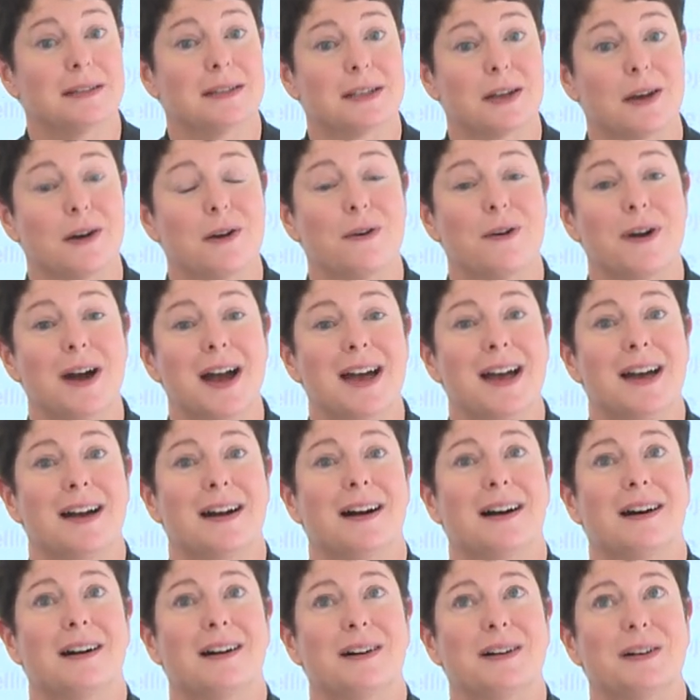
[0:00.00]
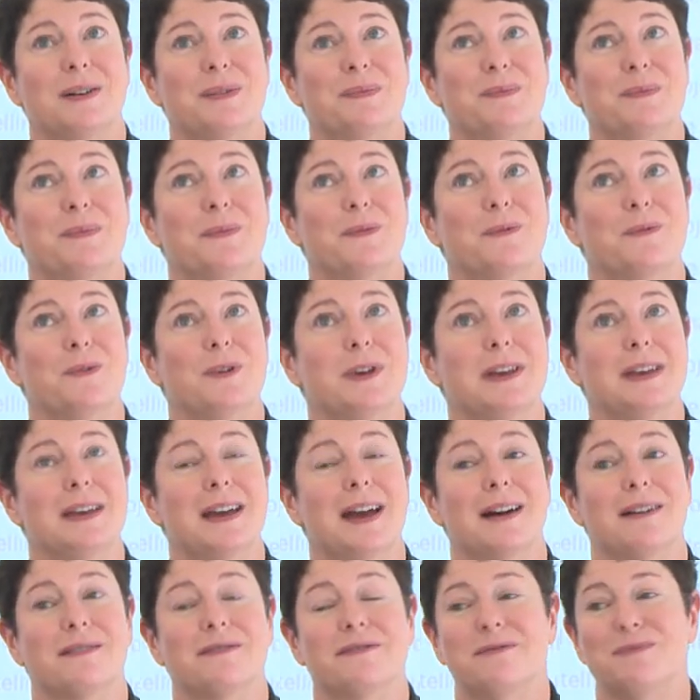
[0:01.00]
So um, we
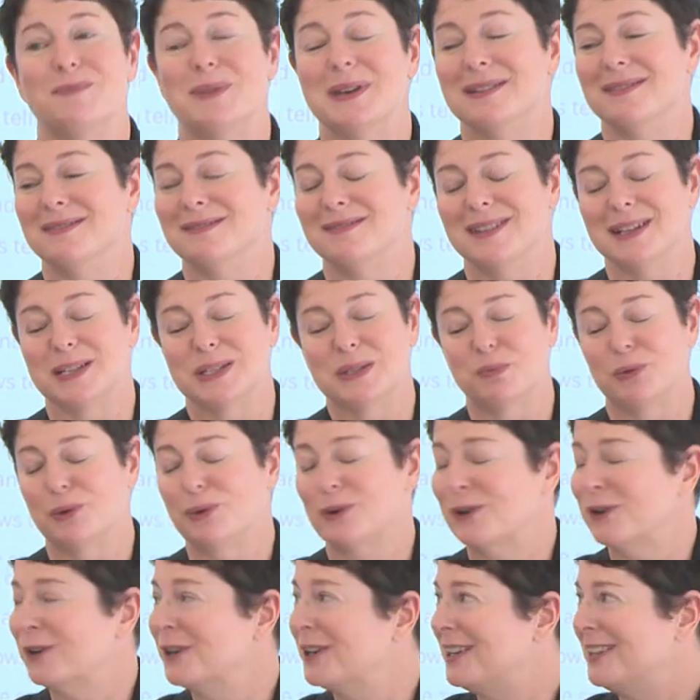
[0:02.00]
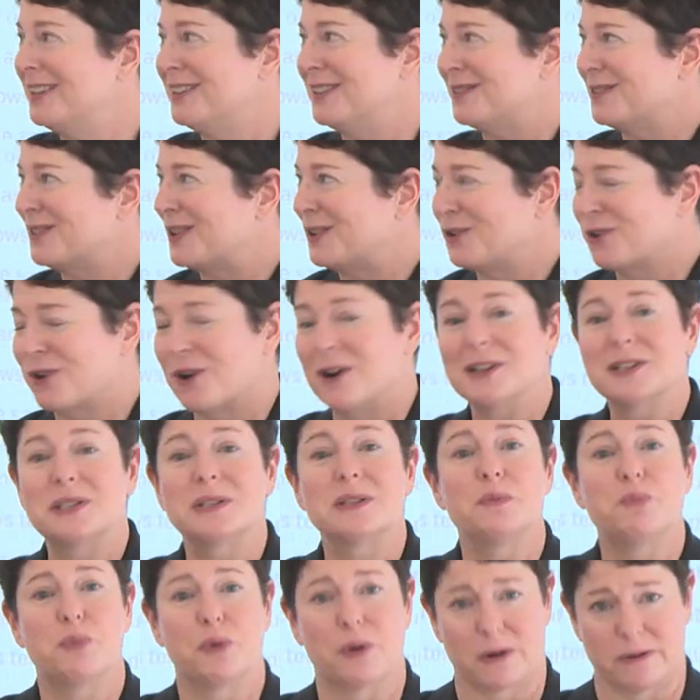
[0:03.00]
have been exploring across
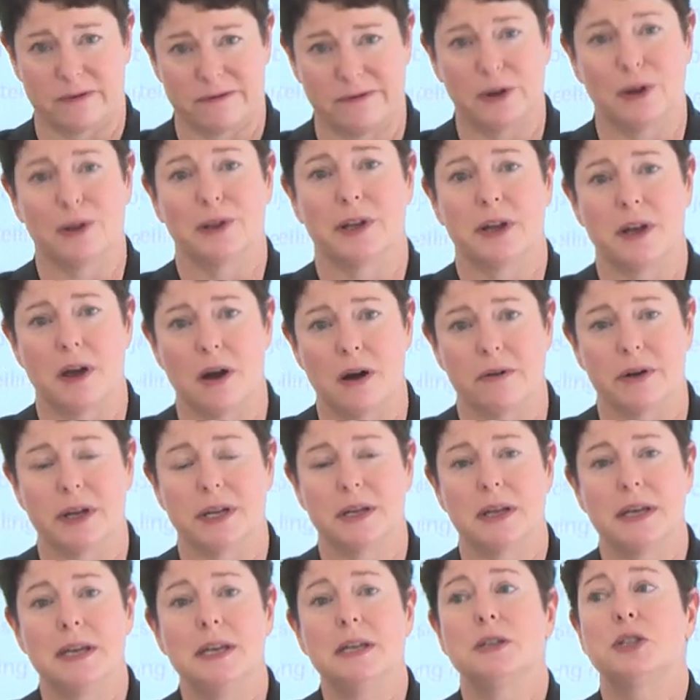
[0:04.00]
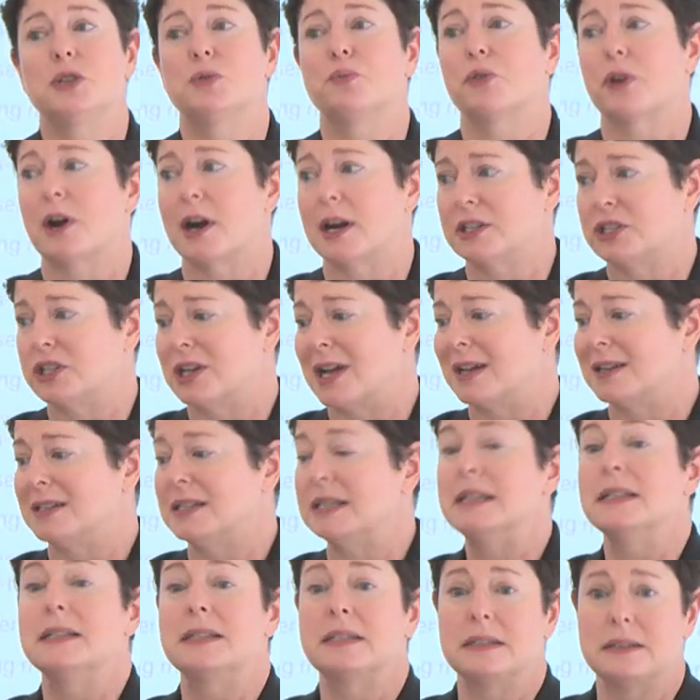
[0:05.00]
the portfolio, and each
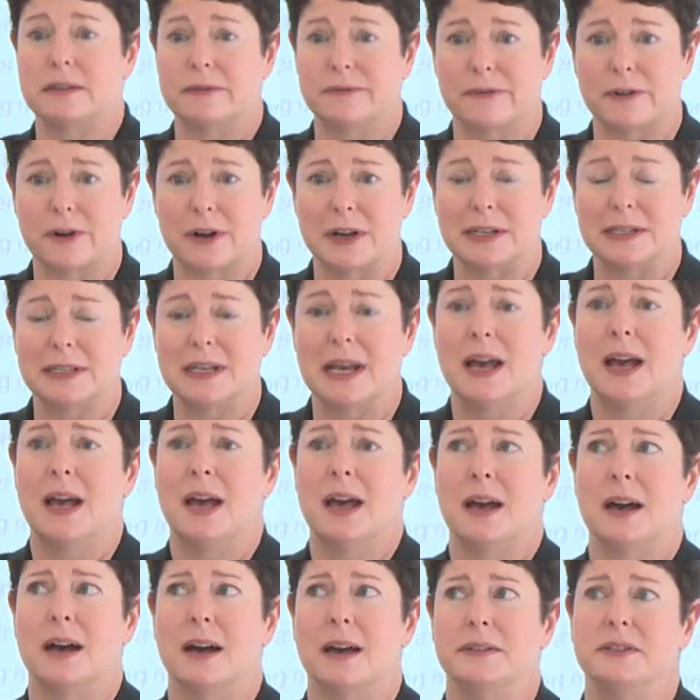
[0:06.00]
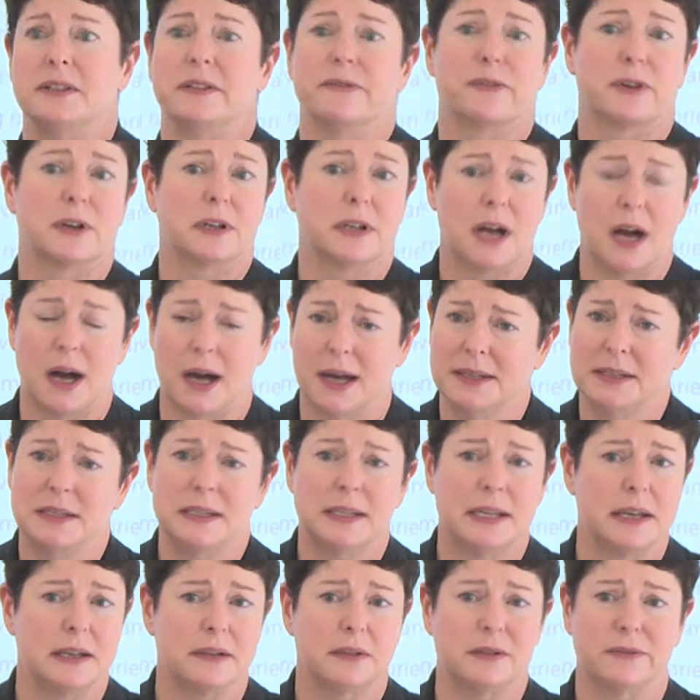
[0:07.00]
project is different uh, different
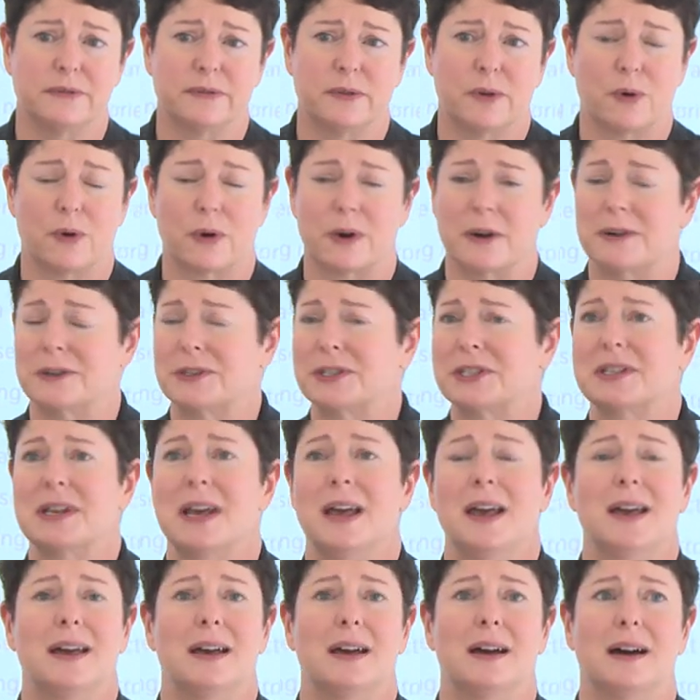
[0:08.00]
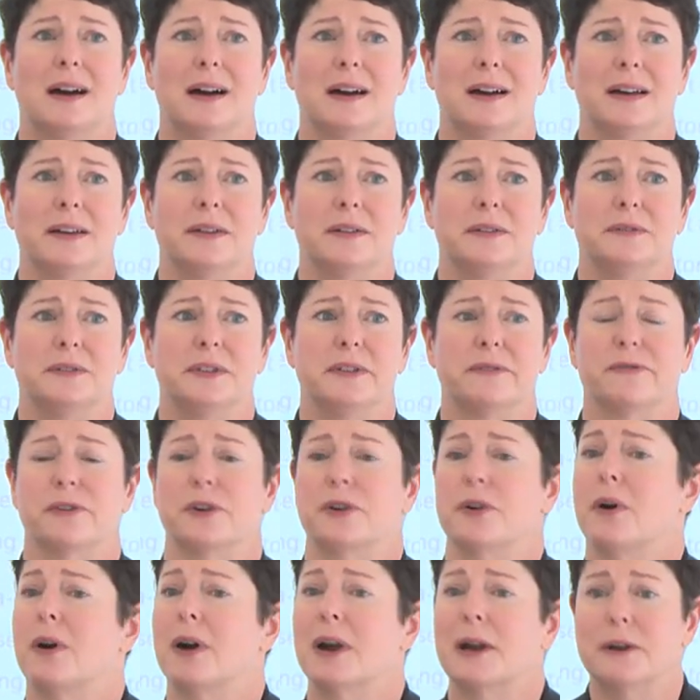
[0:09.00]
content, of course, uh,
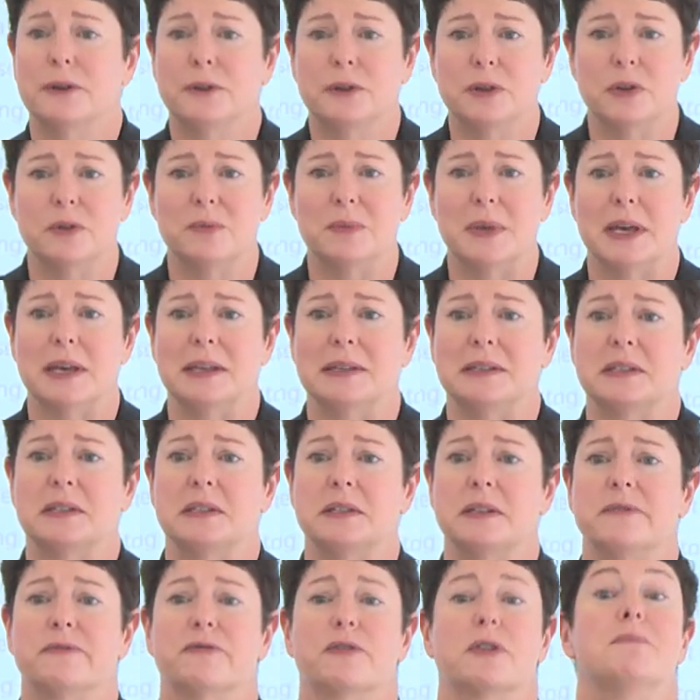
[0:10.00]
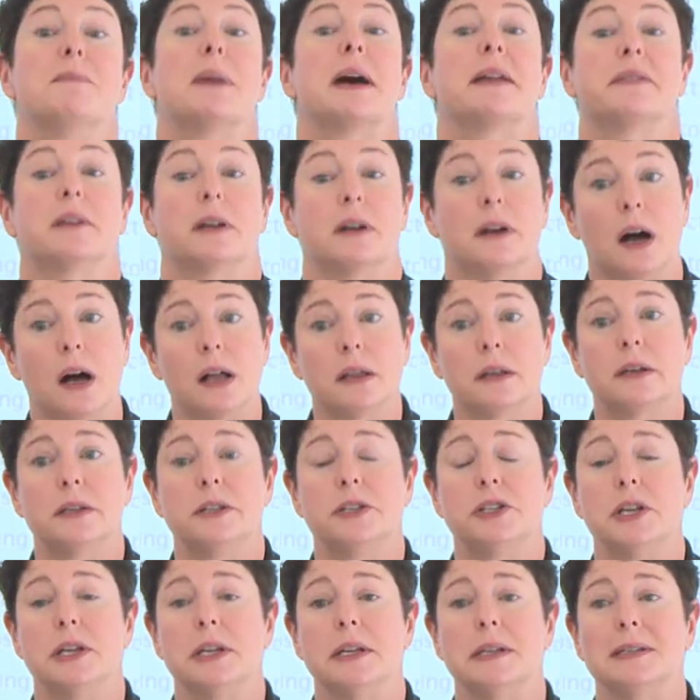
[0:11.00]
different arguments, different
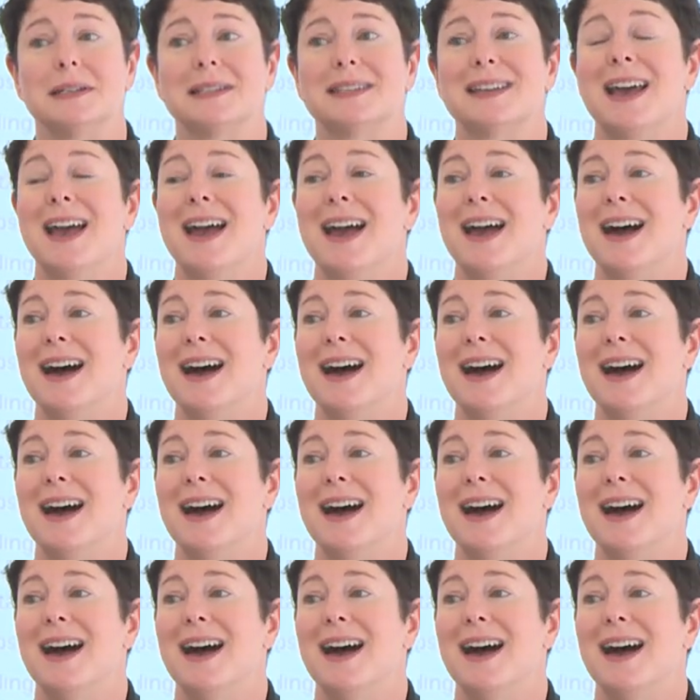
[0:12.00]
methodologies.